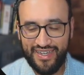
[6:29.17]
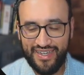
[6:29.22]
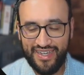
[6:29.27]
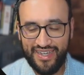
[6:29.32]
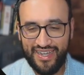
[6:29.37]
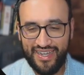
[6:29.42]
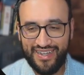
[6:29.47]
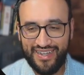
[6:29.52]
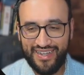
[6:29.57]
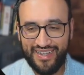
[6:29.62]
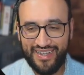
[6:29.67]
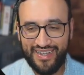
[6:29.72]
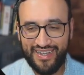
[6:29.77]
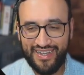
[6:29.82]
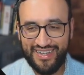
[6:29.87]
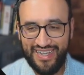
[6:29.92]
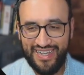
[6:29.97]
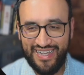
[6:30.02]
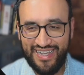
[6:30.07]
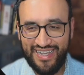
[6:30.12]
And
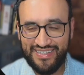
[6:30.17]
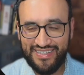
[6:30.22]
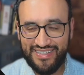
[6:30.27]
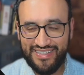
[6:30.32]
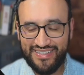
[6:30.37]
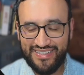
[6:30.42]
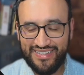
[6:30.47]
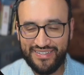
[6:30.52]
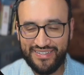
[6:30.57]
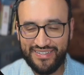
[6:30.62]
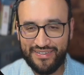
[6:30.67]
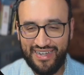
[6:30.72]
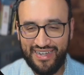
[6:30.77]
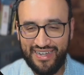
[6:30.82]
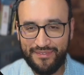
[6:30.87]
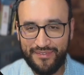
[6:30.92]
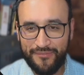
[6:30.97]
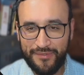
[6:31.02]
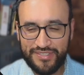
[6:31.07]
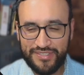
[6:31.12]

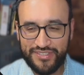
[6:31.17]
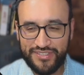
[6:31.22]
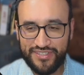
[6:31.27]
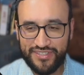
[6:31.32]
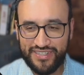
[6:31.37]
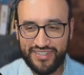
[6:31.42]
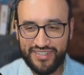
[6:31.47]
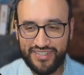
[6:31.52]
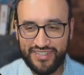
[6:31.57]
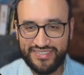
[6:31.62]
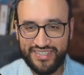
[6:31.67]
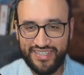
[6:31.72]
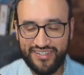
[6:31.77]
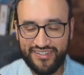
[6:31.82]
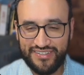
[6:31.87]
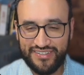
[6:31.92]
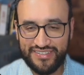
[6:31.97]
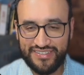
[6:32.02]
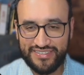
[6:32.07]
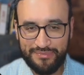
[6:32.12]
what you're going to see here
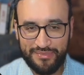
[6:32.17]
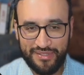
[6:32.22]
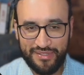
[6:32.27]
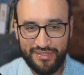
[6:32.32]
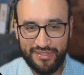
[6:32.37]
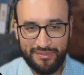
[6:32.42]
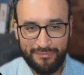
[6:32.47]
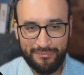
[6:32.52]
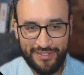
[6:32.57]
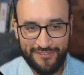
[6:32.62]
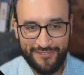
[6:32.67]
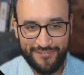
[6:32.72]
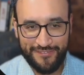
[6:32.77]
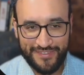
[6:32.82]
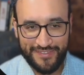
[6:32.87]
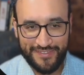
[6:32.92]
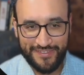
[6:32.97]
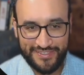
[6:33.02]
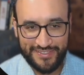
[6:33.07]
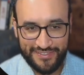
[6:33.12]
is some of the benefits of
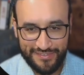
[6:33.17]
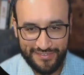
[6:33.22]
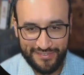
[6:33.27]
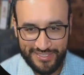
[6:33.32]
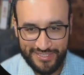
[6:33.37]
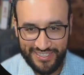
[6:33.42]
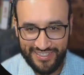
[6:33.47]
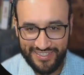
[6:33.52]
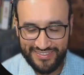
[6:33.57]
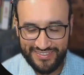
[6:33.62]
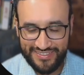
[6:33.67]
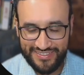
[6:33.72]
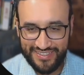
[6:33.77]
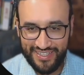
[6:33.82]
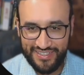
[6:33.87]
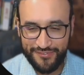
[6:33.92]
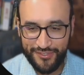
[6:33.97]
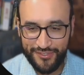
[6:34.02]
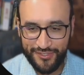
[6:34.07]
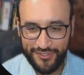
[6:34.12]
Obsidian is it's
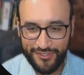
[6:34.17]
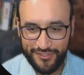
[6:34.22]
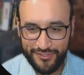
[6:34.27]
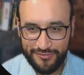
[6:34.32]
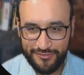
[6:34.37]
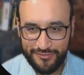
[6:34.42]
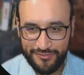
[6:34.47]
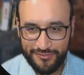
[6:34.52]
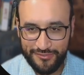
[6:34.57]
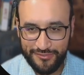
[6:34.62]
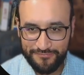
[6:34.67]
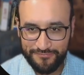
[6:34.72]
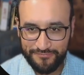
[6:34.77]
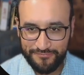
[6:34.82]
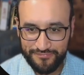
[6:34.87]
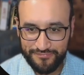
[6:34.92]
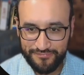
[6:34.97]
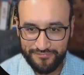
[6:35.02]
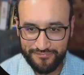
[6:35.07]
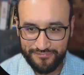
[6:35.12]
for you.
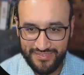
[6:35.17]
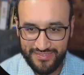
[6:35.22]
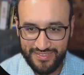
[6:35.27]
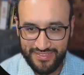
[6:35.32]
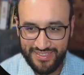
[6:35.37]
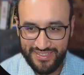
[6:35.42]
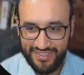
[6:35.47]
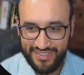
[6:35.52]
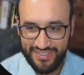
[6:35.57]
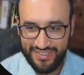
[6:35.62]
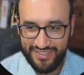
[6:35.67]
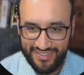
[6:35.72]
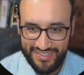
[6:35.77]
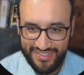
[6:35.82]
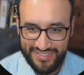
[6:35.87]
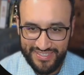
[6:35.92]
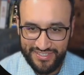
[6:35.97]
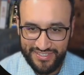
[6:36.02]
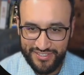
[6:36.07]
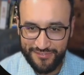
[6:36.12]
This
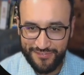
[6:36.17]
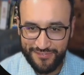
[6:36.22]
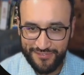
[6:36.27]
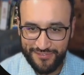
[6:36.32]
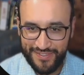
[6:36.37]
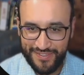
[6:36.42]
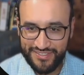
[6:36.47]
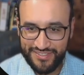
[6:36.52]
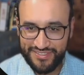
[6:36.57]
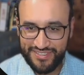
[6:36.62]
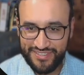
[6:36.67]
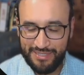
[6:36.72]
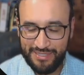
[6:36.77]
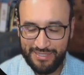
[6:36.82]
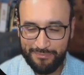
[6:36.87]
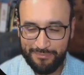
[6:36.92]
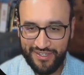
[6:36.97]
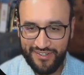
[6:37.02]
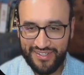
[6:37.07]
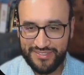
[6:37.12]
interface you see up
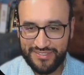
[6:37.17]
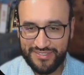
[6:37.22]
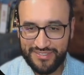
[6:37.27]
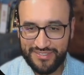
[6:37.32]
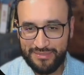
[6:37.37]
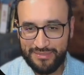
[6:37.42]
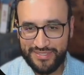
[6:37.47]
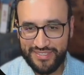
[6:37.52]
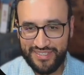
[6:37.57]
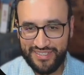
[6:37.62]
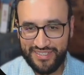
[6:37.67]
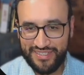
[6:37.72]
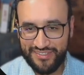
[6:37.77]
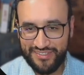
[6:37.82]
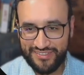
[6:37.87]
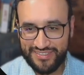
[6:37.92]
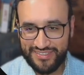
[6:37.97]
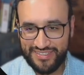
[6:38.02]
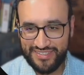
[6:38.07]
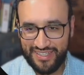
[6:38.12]
here is what Obsidian
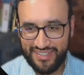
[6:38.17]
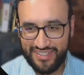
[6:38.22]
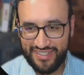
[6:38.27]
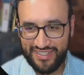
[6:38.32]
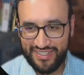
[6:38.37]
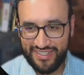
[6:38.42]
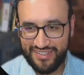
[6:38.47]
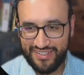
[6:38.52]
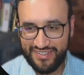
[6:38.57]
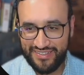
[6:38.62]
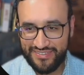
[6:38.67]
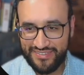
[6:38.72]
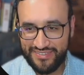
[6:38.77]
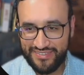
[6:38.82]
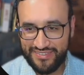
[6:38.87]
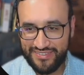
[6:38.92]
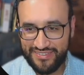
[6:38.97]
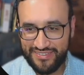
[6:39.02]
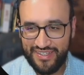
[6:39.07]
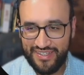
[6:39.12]
looks like.
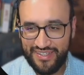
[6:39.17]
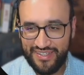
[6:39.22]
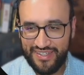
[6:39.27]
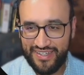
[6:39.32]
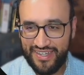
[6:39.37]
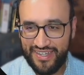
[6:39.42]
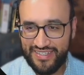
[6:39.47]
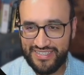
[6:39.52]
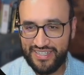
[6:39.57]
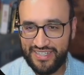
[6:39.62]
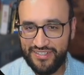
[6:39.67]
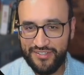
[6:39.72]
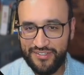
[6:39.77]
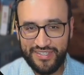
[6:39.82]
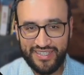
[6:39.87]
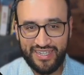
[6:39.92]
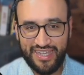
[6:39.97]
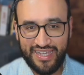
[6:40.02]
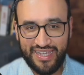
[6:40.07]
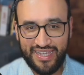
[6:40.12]
It's like a
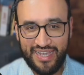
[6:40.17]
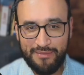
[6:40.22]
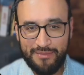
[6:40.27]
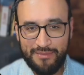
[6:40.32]
note-taking app.